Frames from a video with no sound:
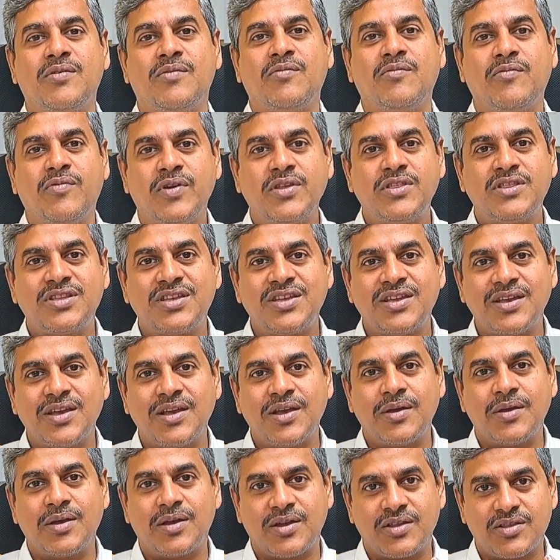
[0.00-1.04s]
with
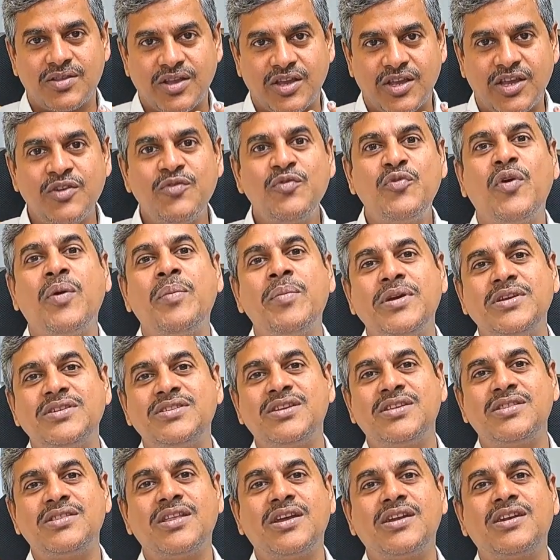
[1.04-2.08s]
the
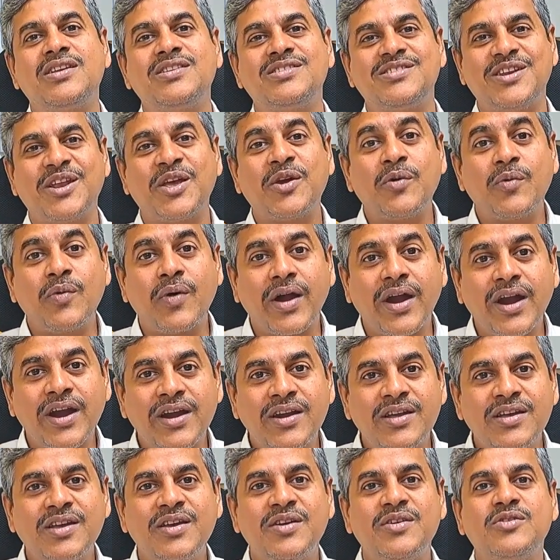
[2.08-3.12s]
information that is
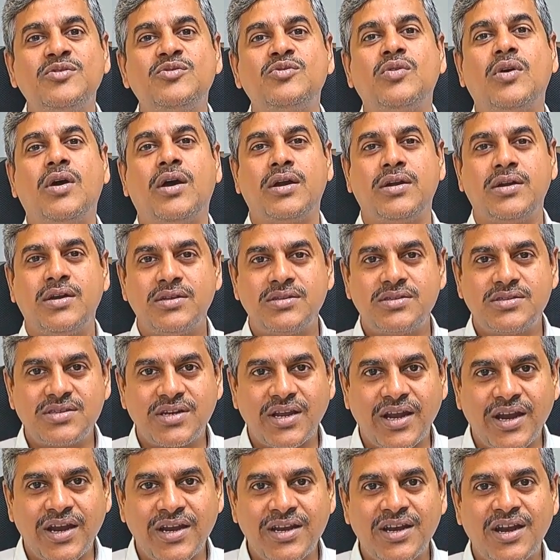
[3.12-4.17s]
required to
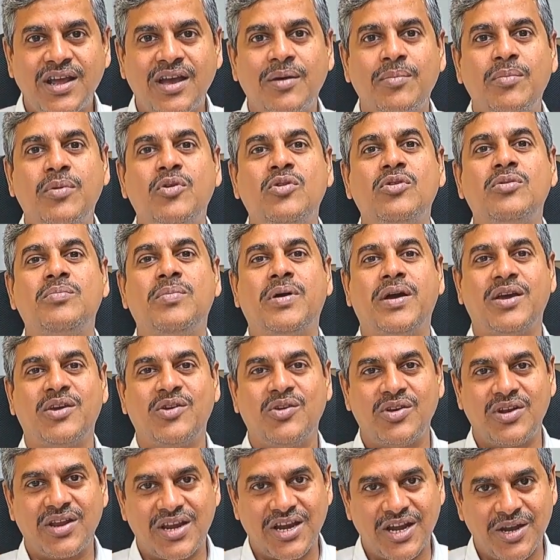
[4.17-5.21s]
understand about
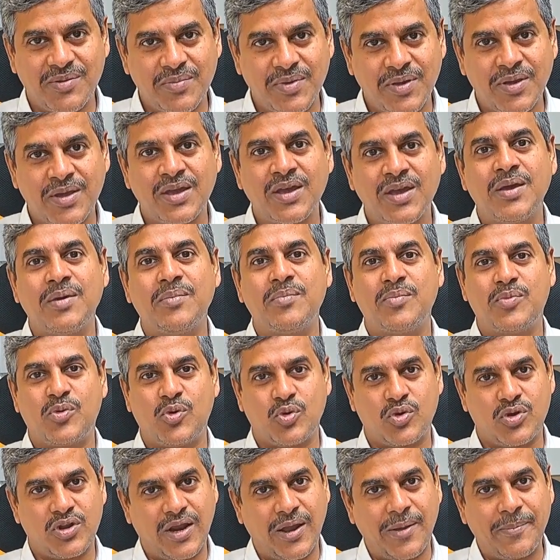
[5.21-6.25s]
Biocon Academy
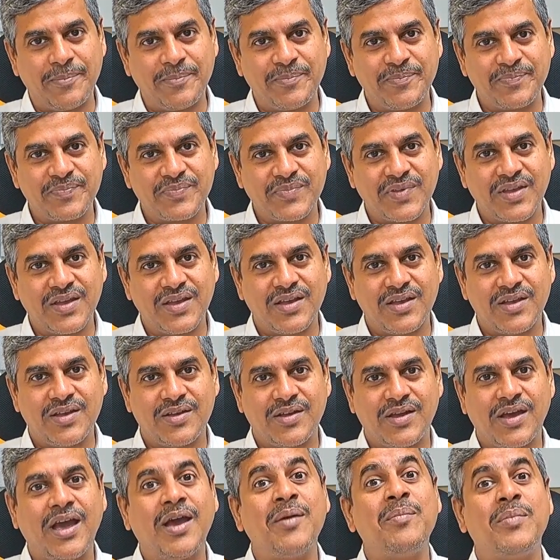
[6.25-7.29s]
program.
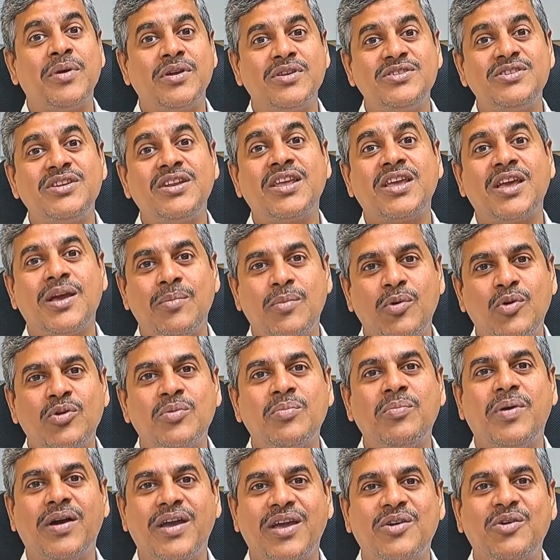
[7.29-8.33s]
I am mentioning
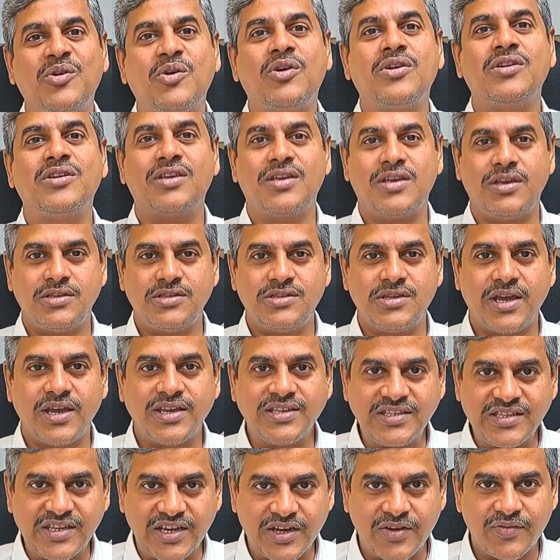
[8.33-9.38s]
about Biocon KGI
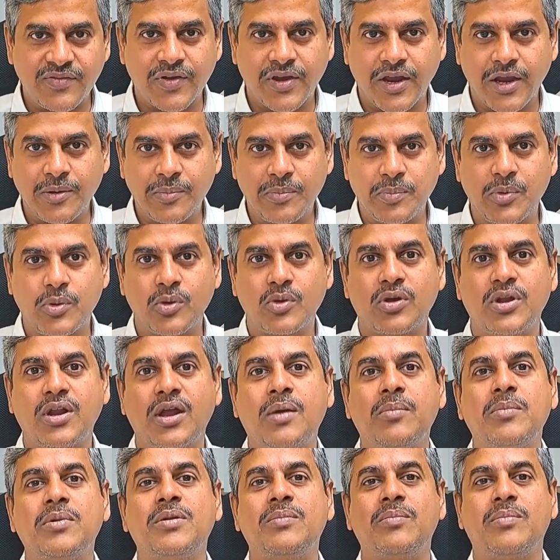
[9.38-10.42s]
Certificate
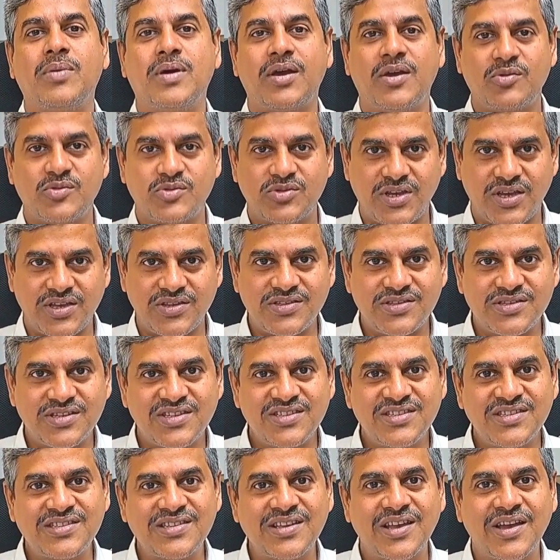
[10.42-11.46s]
Program in
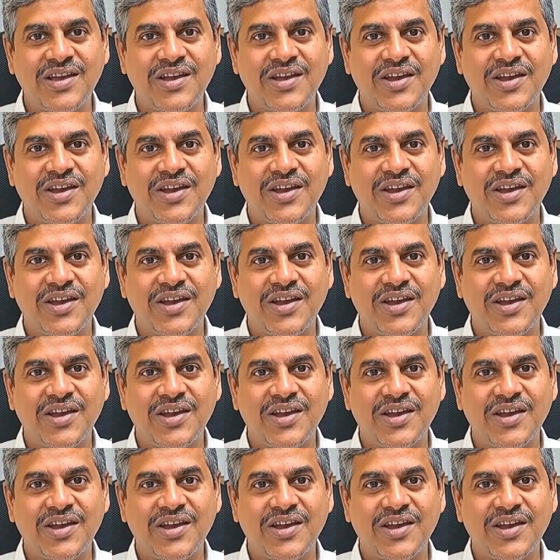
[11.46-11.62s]
Biosciences.